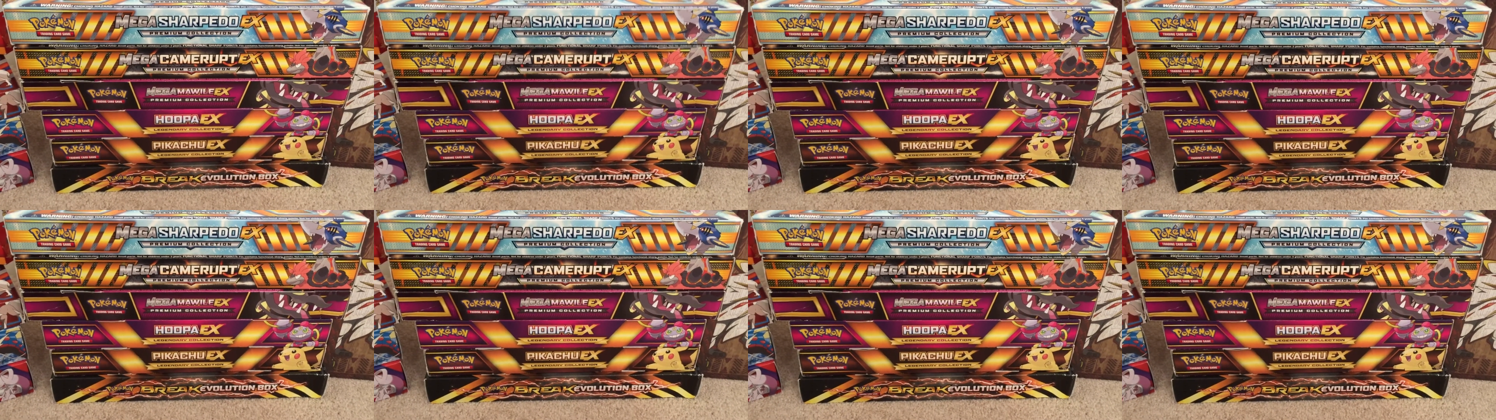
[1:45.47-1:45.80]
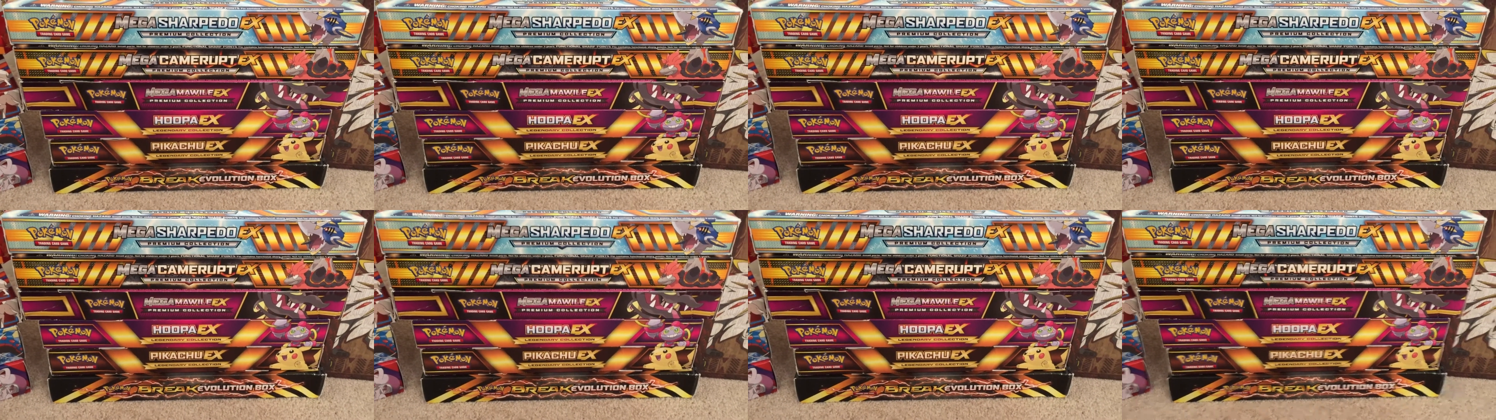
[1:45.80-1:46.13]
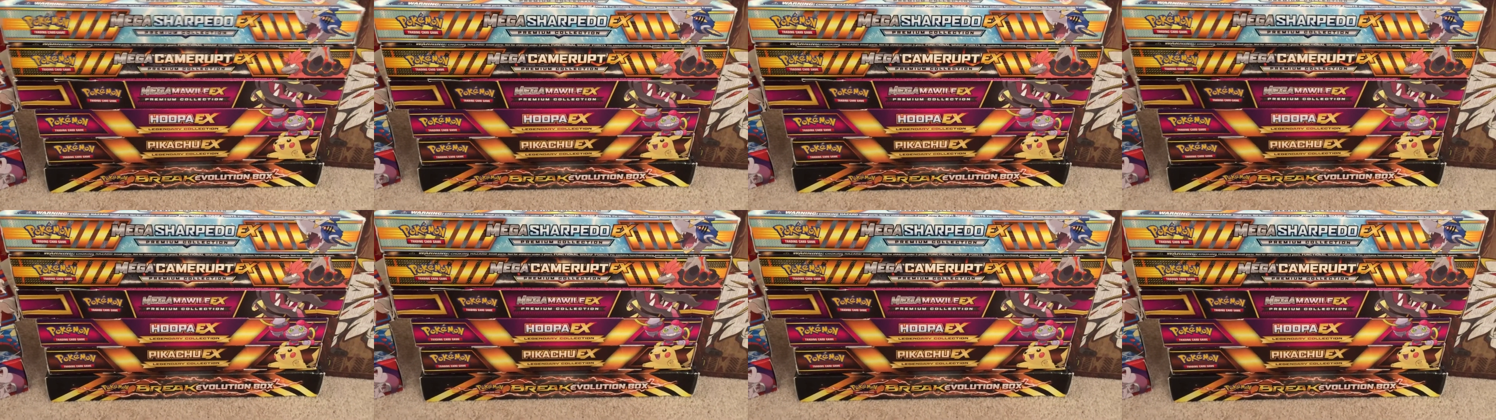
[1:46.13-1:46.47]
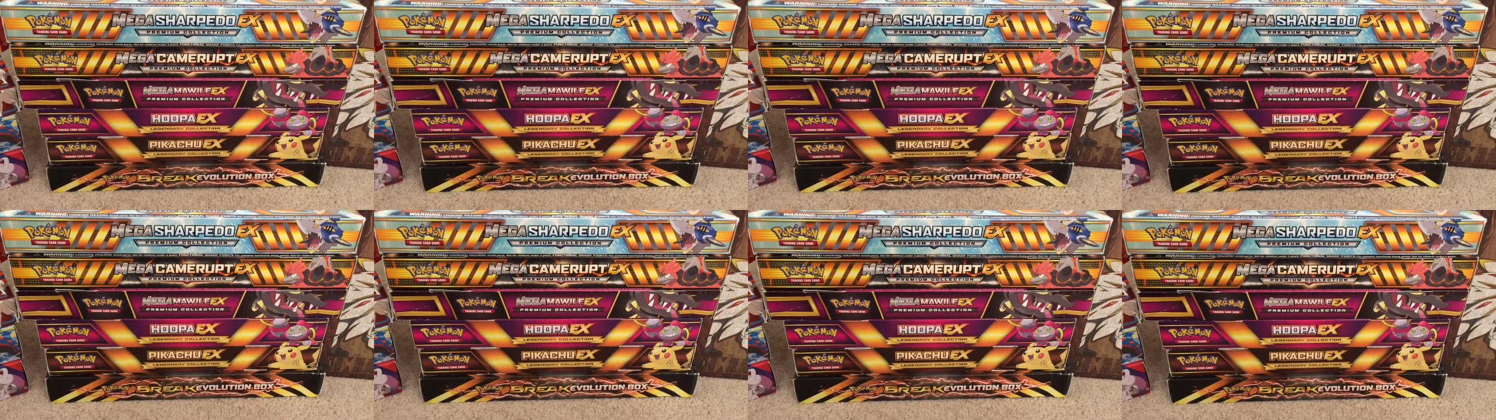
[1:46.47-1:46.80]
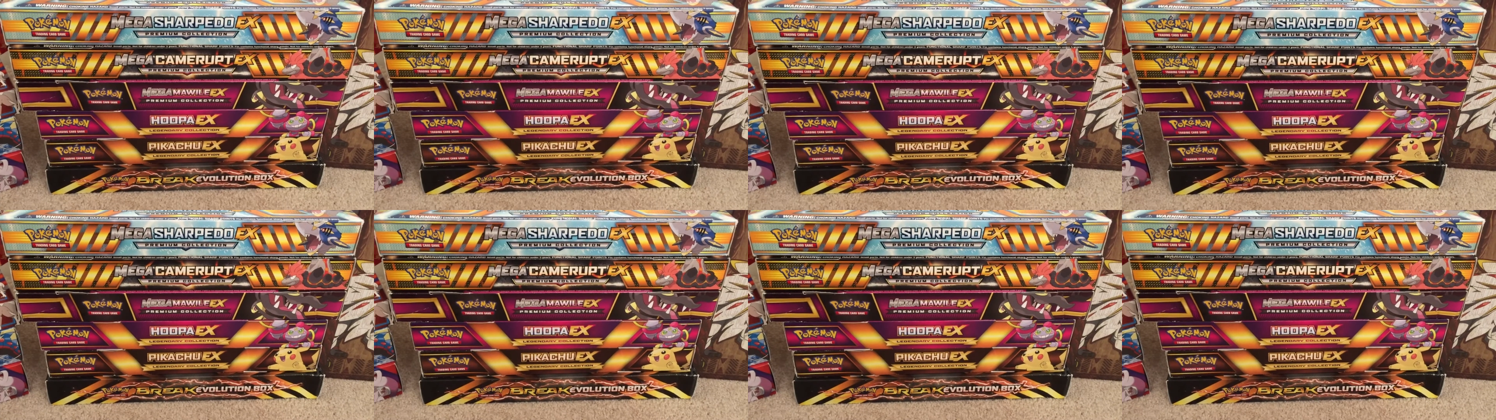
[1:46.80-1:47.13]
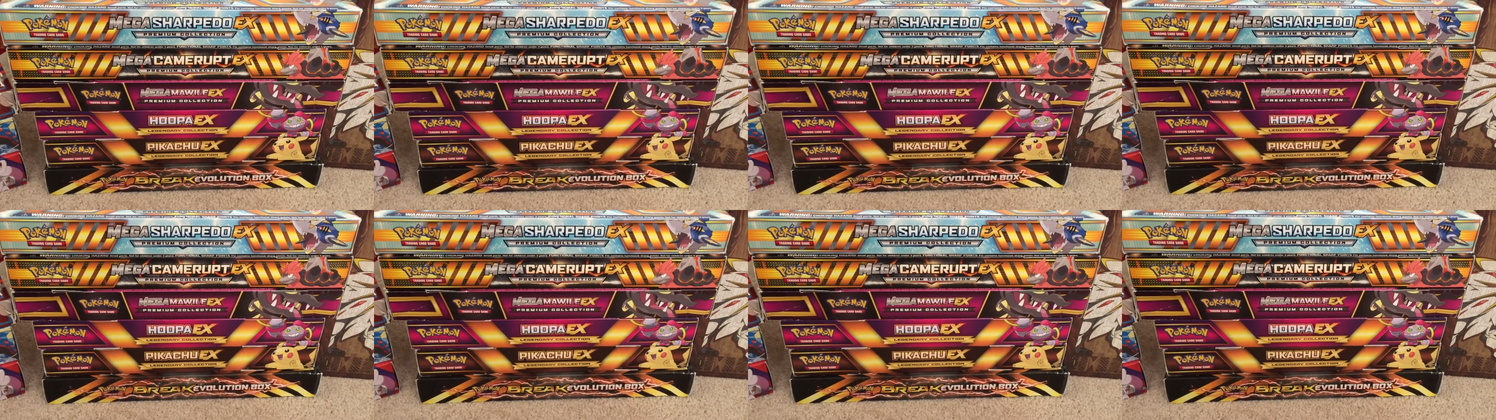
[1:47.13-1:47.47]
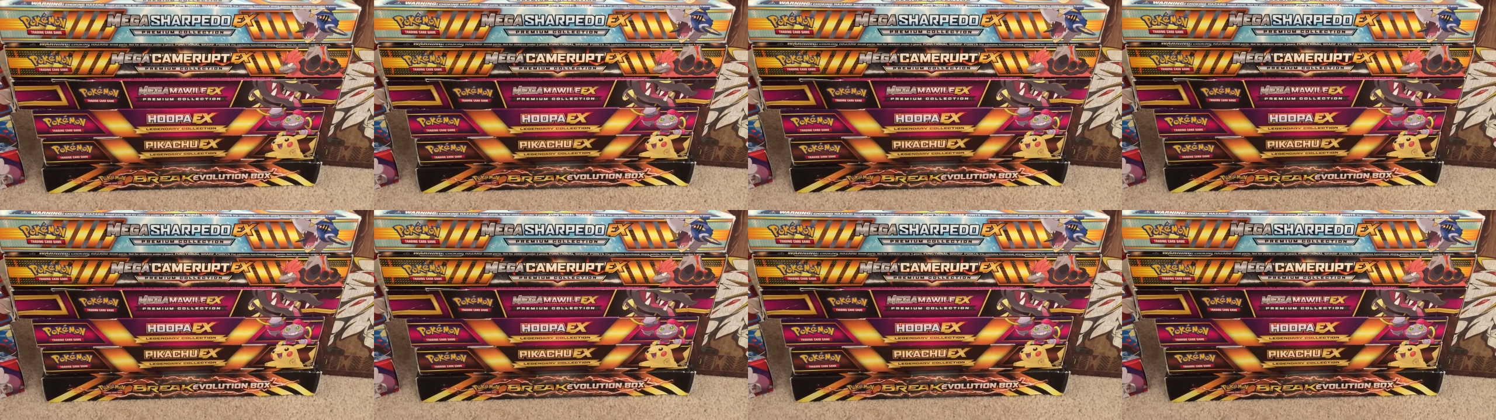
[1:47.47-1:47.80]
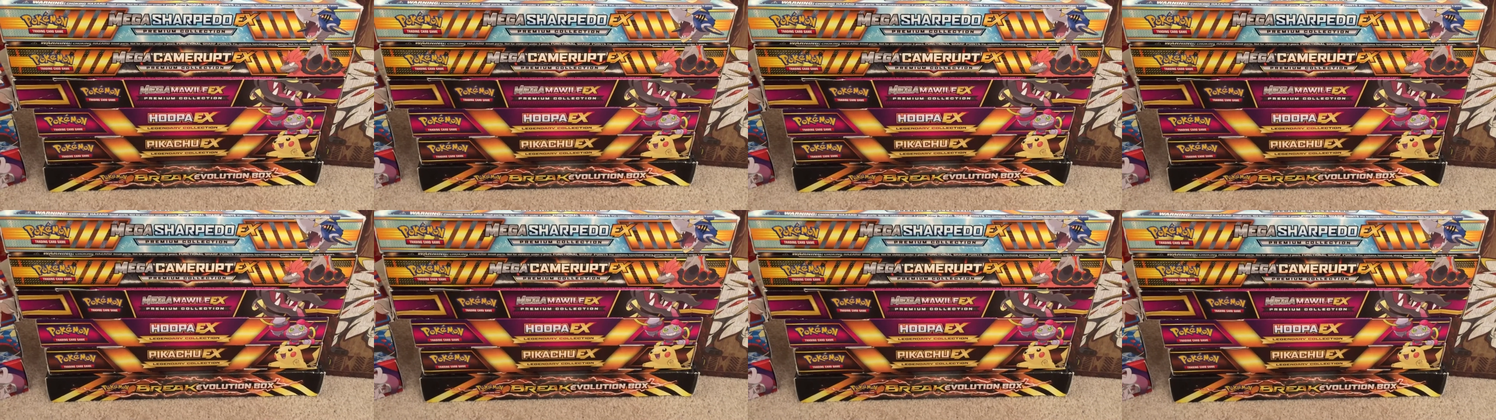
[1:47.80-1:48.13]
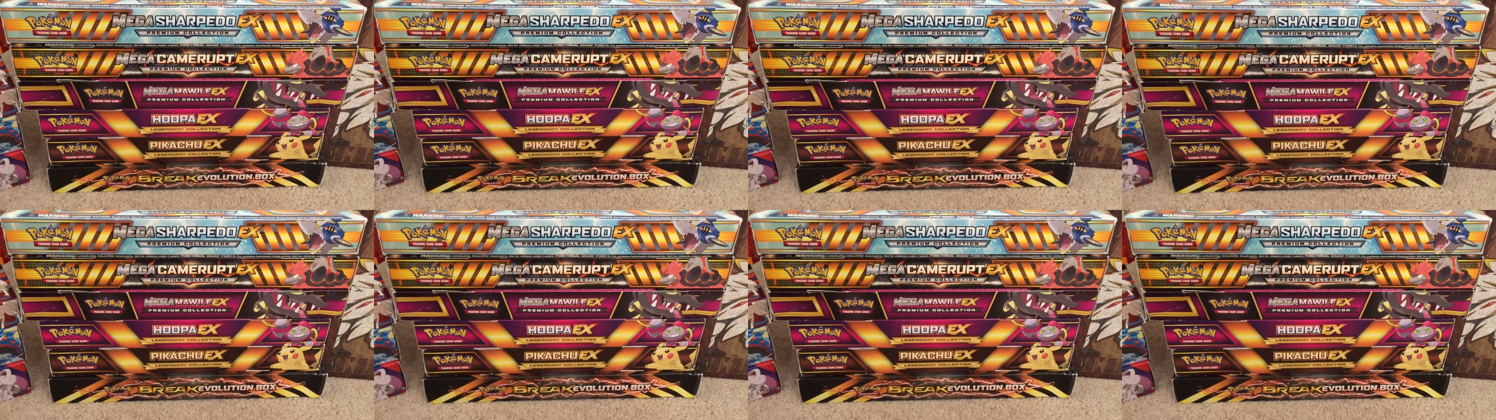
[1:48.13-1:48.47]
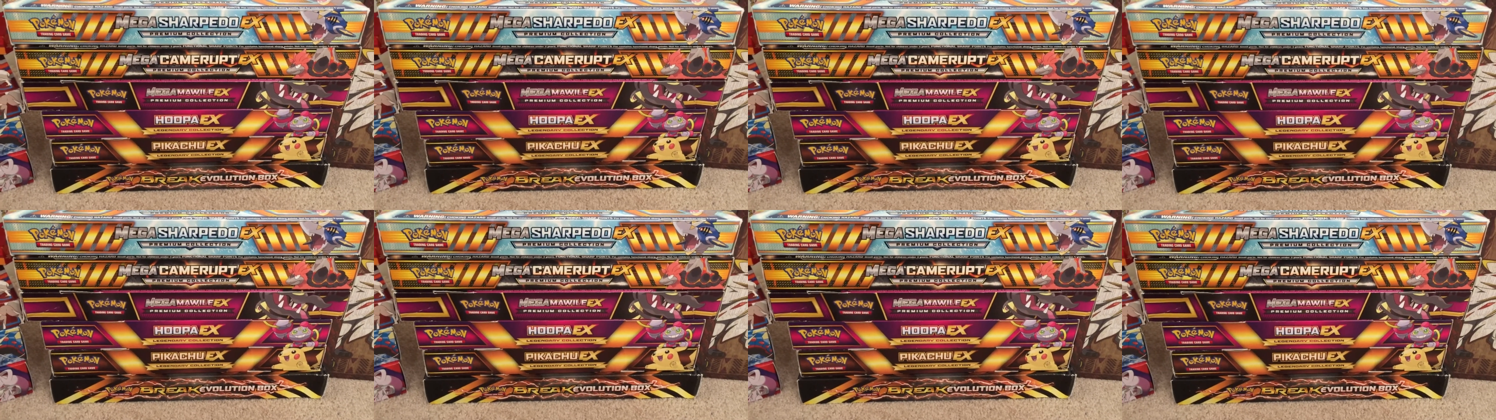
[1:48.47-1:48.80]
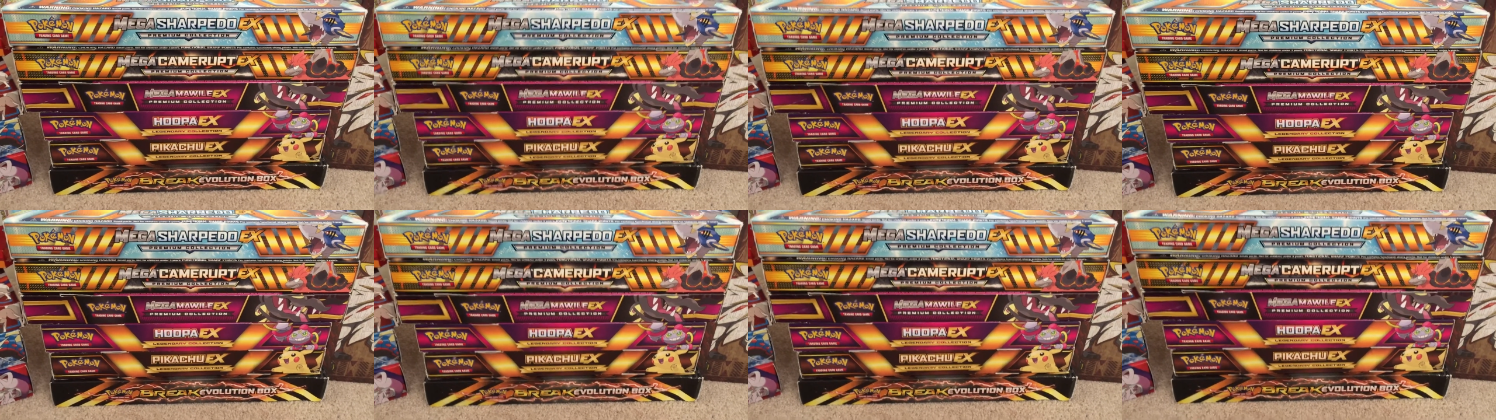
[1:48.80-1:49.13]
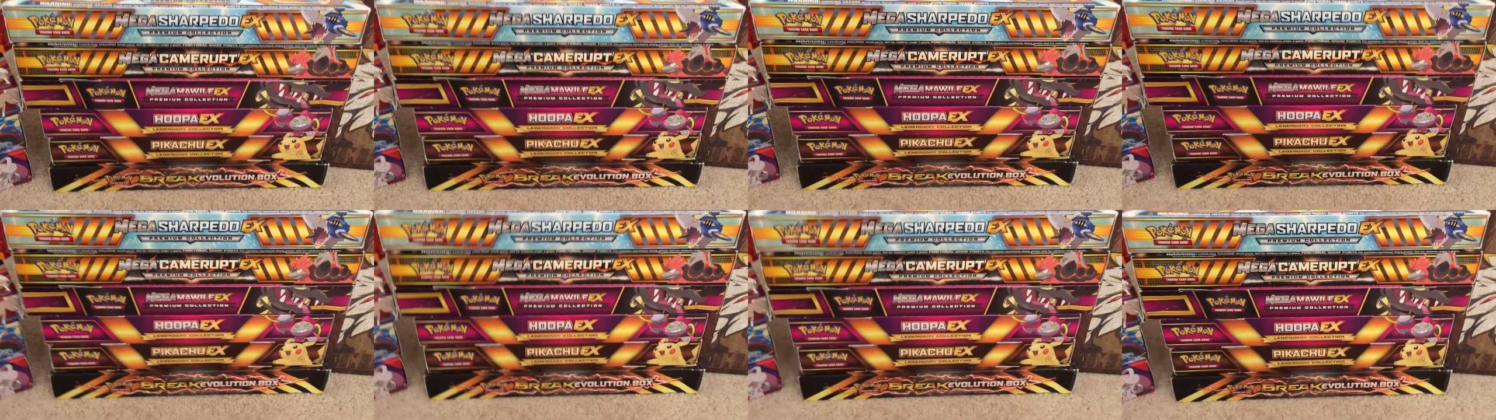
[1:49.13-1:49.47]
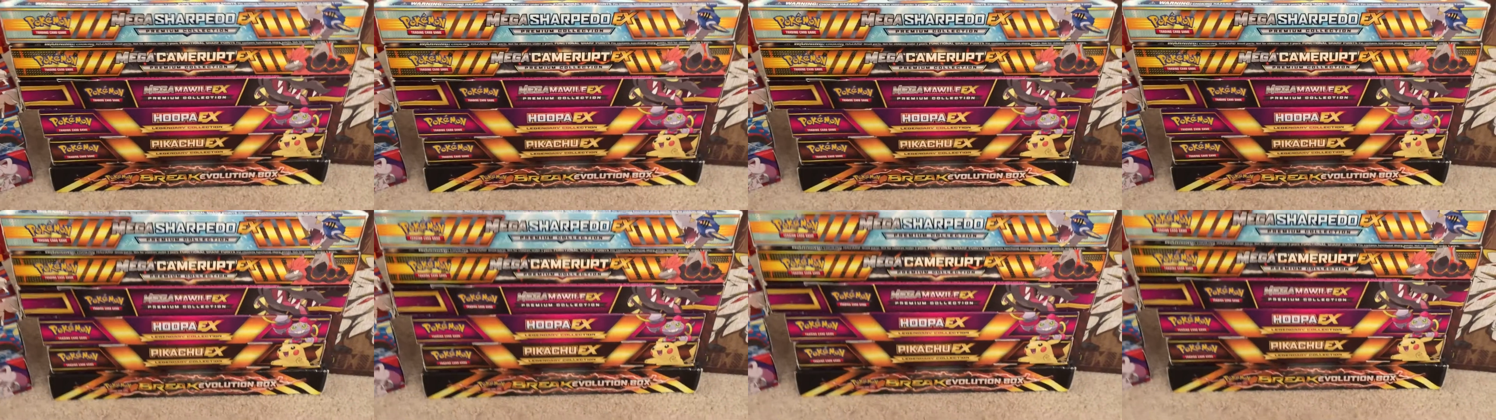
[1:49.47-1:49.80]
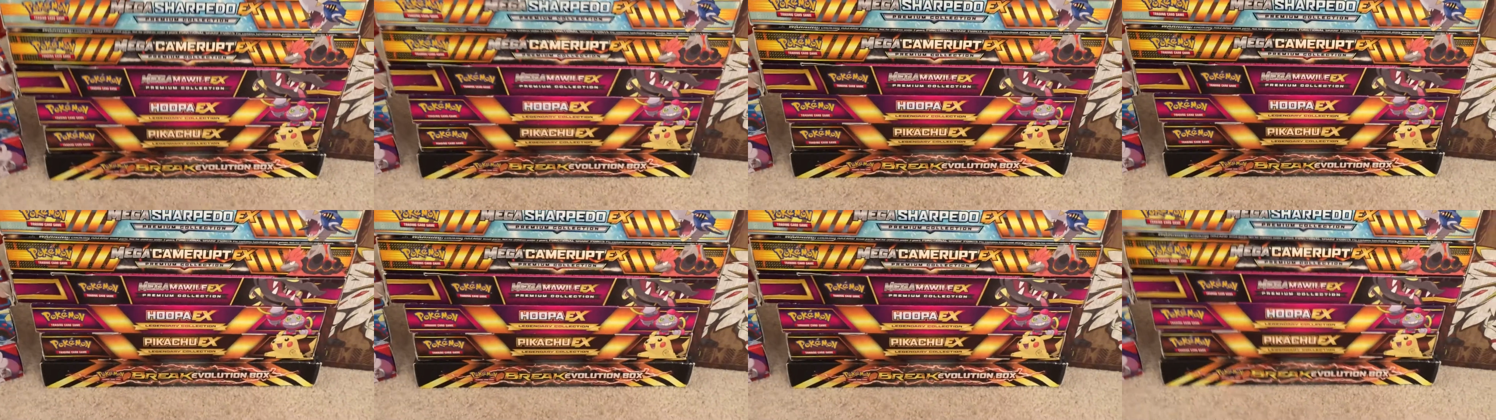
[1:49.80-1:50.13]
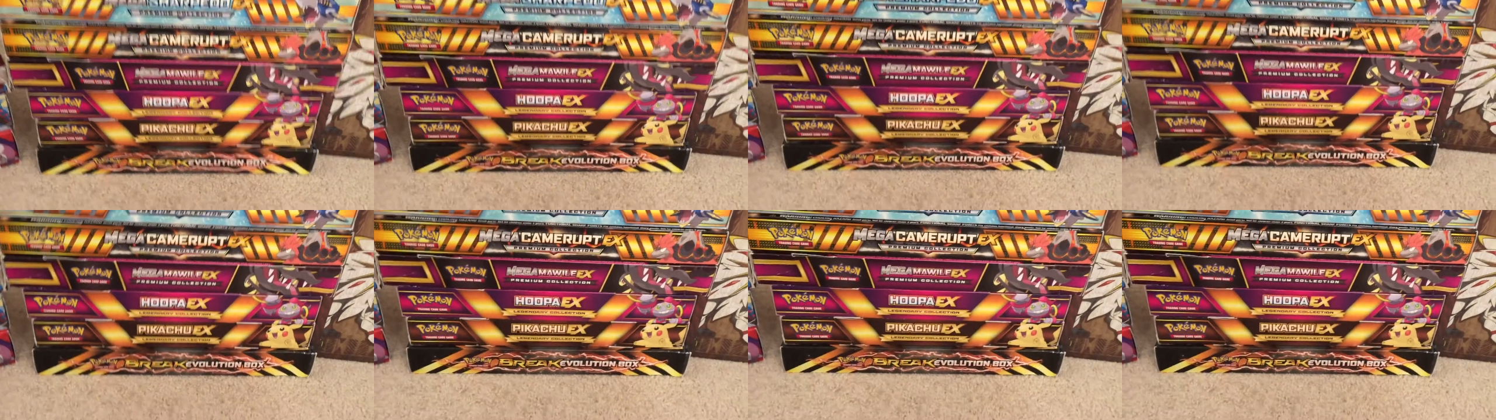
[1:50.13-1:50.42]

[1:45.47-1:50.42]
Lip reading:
[unreadable: no face in view]